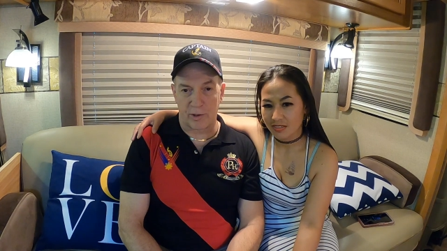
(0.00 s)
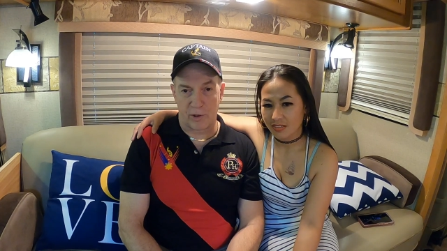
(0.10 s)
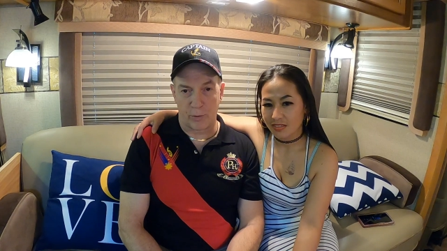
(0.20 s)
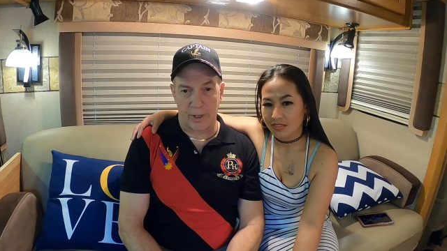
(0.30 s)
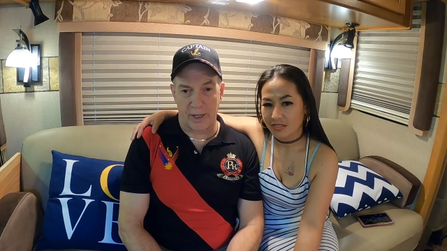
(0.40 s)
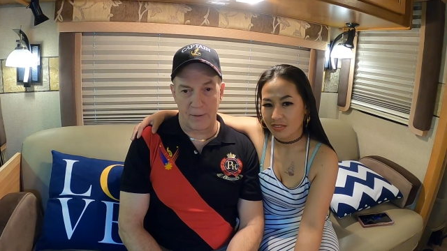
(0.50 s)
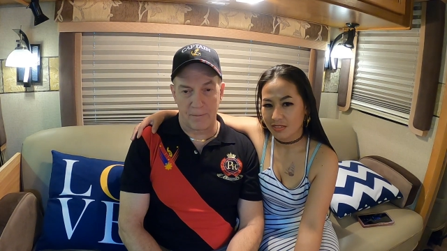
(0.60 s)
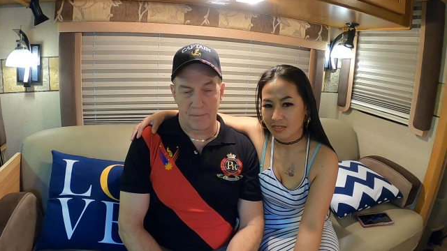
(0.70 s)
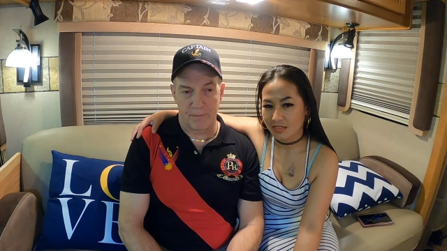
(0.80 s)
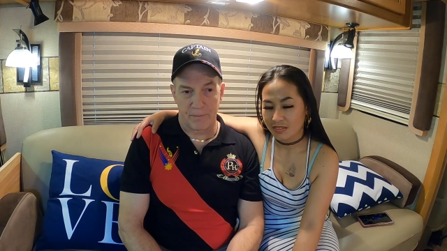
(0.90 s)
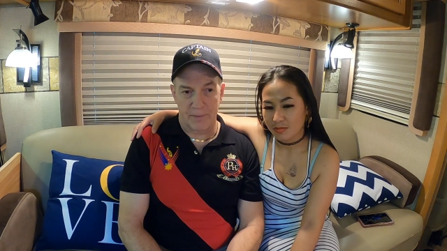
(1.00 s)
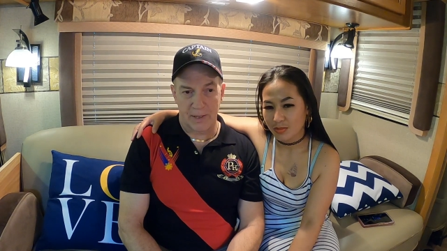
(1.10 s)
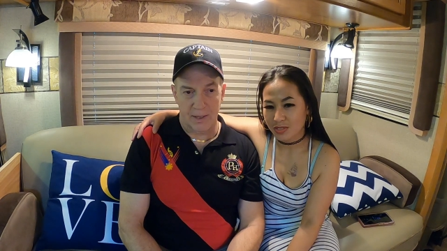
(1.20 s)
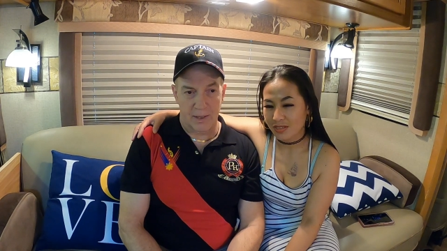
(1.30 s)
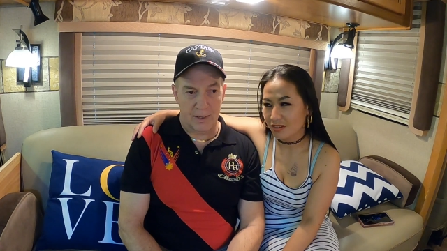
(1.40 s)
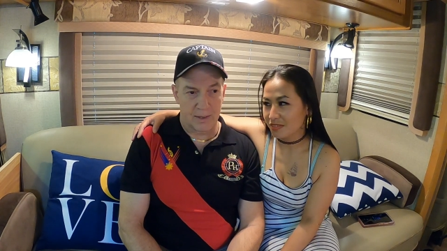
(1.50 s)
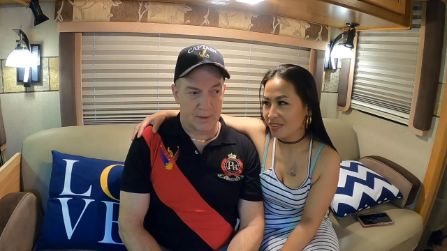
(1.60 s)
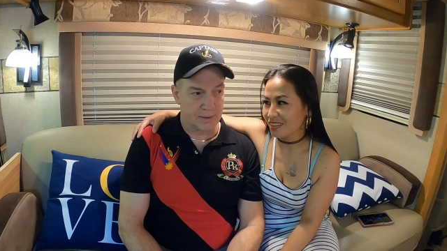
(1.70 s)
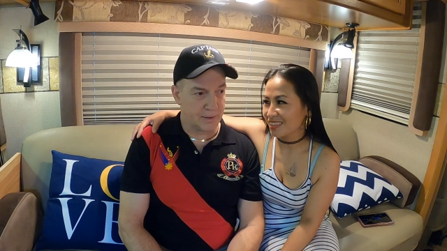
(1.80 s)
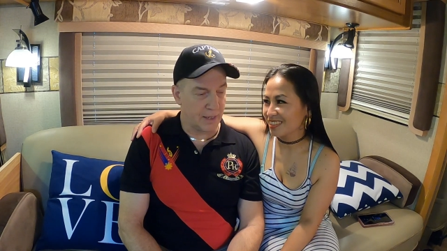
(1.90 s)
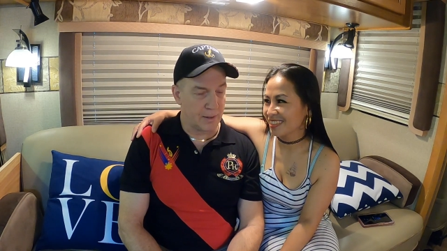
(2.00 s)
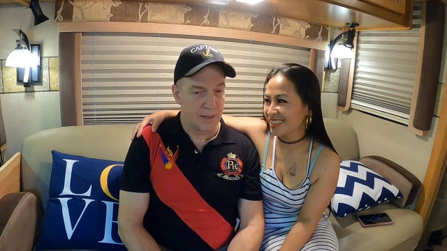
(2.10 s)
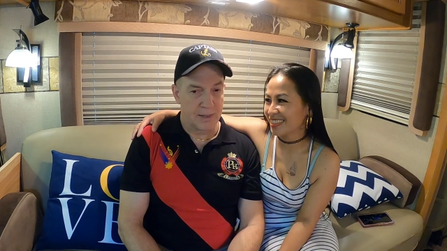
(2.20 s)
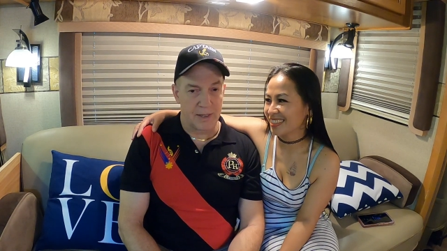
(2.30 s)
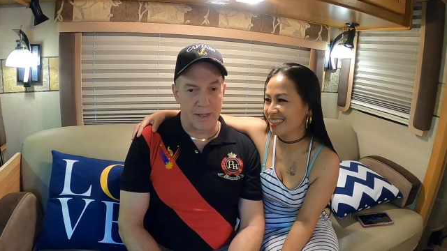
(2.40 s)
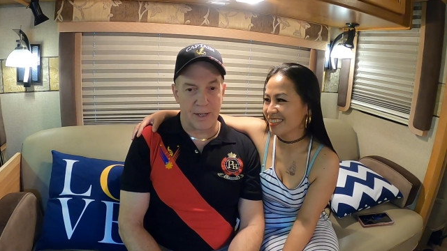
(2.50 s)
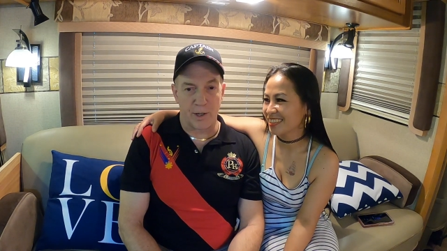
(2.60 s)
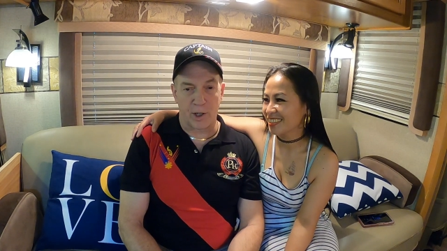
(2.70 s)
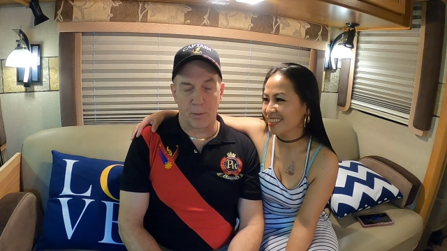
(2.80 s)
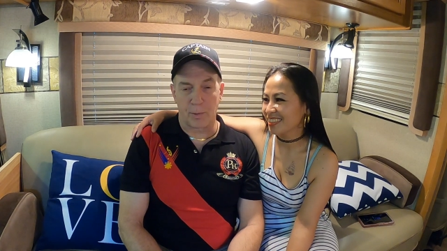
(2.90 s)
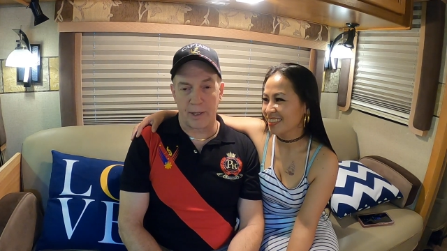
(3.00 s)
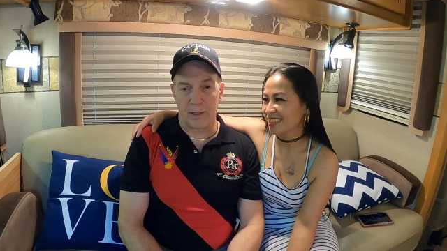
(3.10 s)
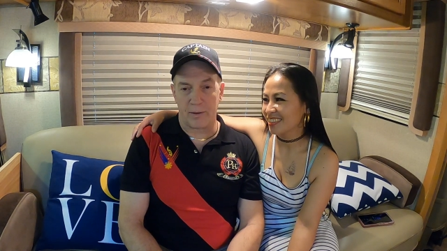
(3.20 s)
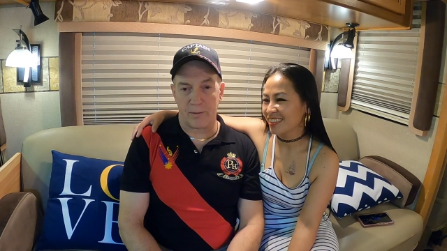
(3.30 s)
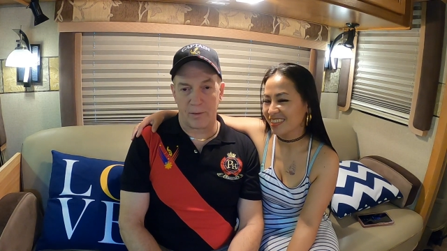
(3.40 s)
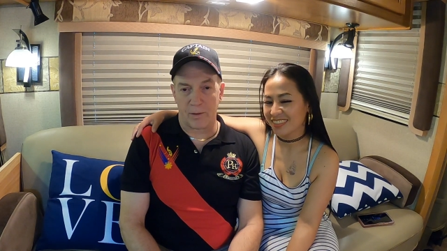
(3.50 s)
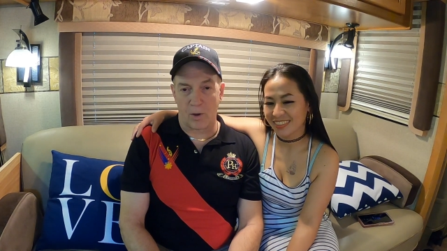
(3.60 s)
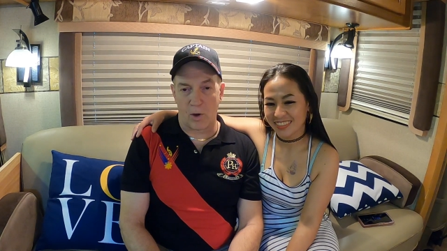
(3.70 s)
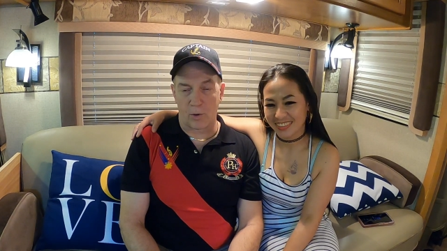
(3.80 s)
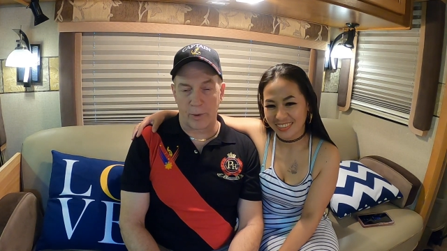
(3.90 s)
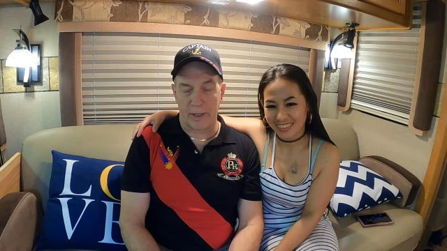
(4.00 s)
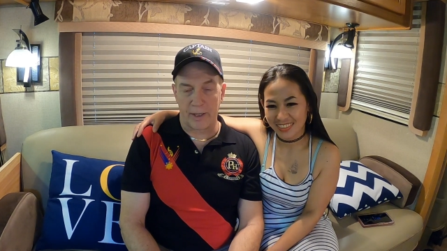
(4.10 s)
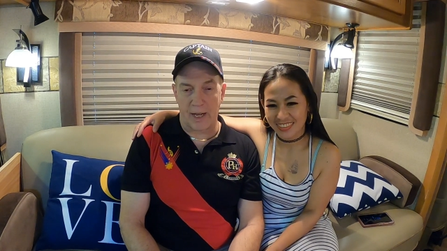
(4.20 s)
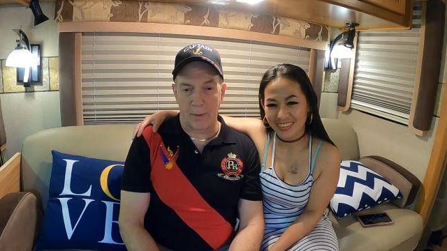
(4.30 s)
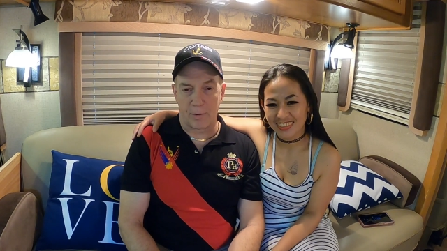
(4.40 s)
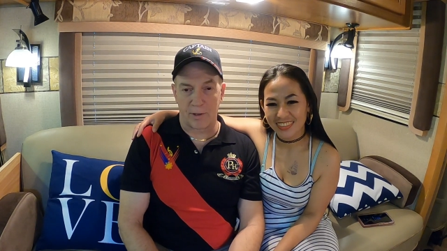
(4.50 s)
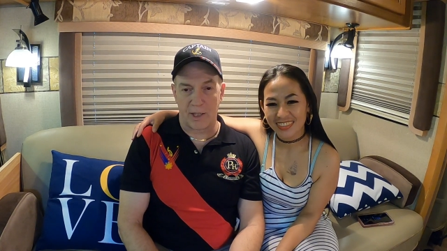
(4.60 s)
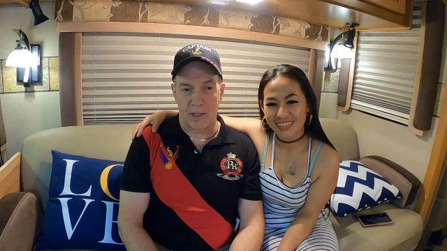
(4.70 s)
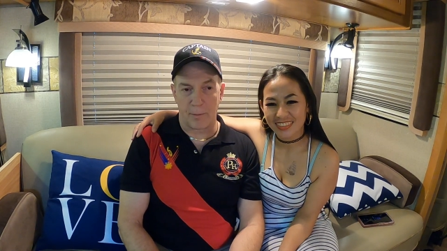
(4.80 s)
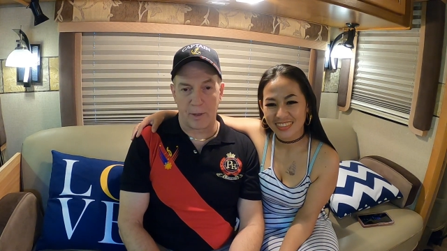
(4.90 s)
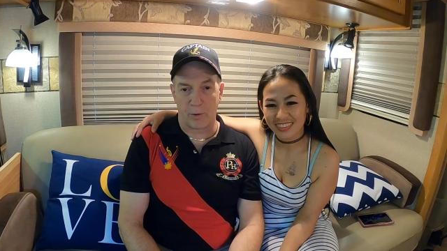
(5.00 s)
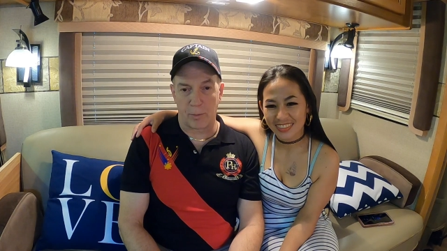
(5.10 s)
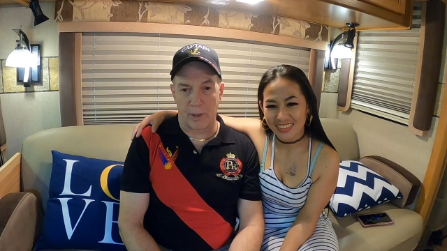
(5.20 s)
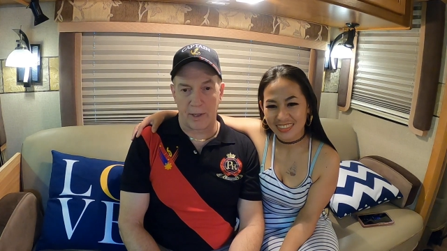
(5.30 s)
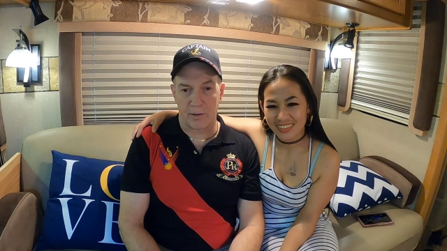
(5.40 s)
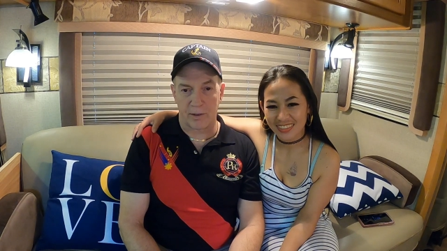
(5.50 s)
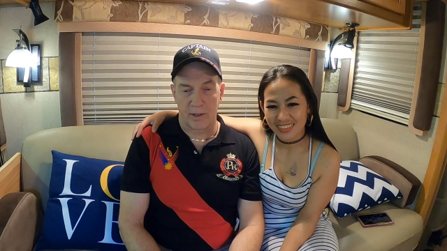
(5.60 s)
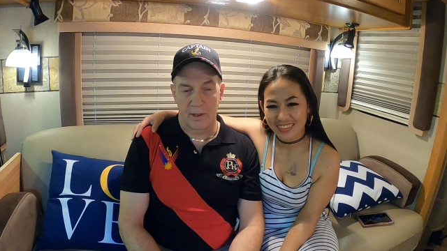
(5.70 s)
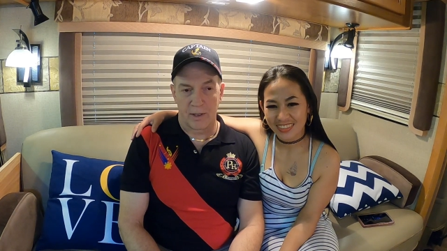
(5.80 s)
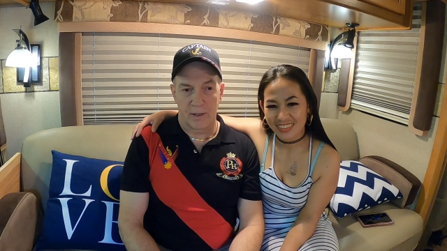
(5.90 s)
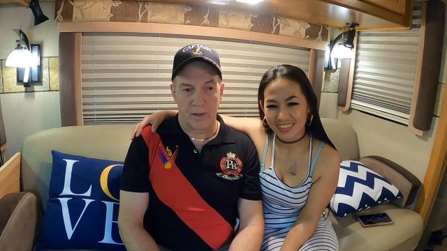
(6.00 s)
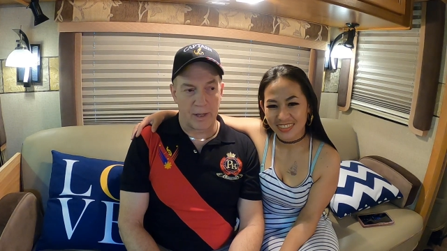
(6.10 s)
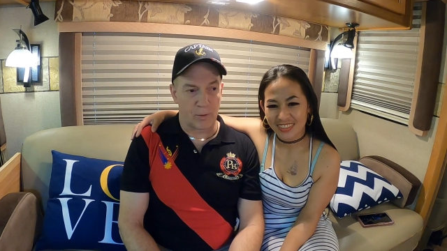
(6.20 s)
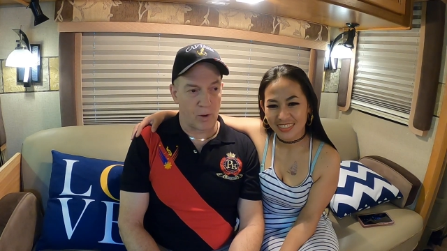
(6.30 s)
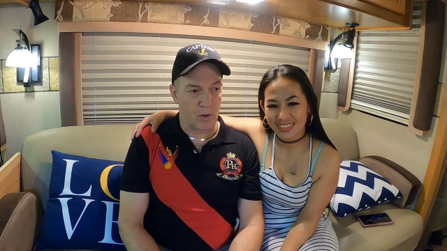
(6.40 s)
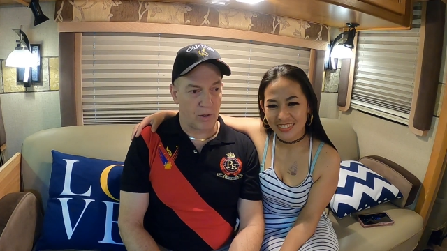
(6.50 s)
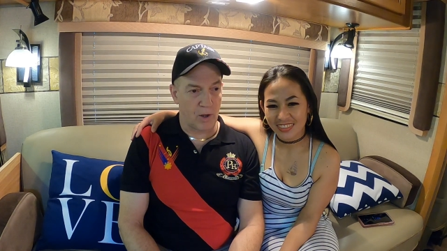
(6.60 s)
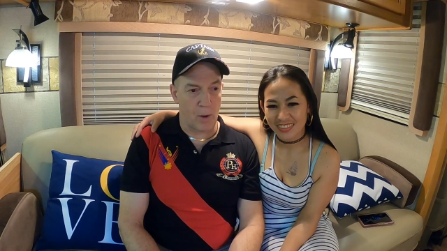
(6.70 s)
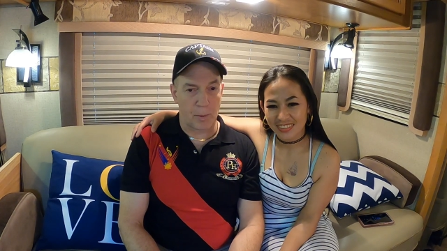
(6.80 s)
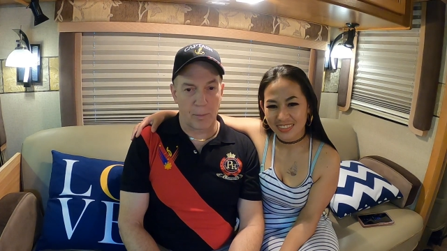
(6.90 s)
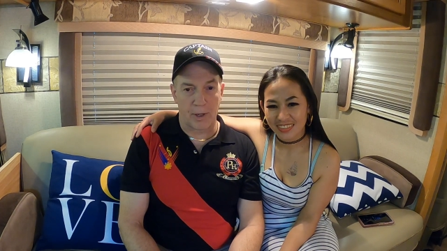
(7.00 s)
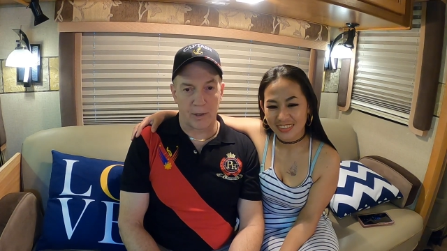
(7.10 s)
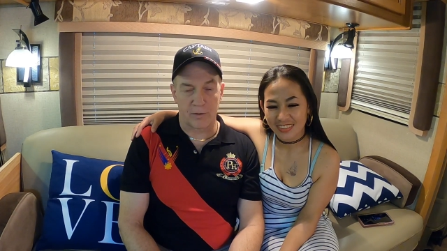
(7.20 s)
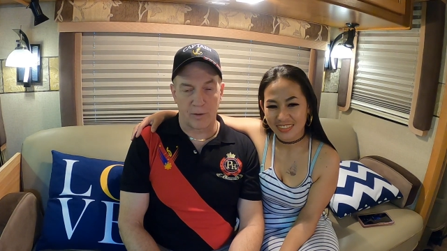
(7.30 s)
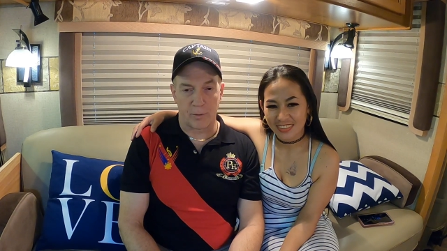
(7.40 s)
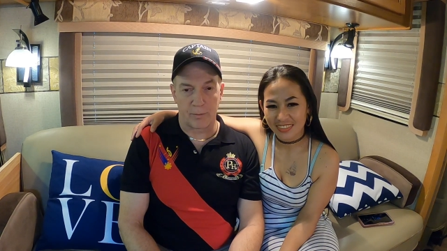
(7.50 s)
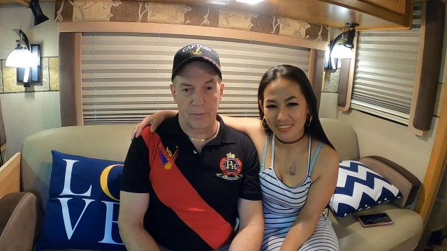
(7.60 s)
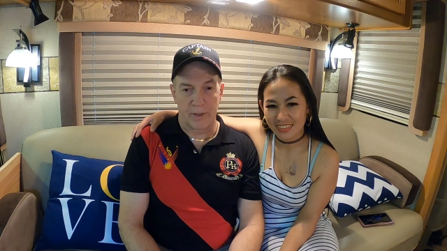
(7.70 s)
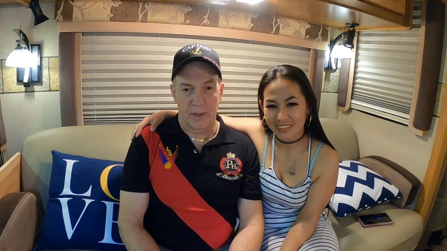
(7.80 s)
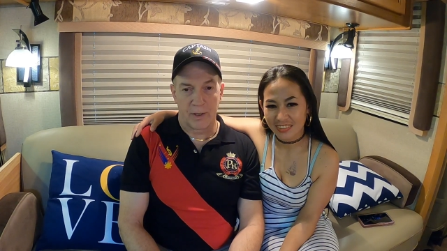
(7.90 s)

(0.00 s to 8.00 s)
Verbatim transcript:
Speaker 1: was the rigging.
Speaker 2: Mostly everything. Yeah
Speaker 1: needed to complete all the rigging cables needed to be replaced. They were all compromised from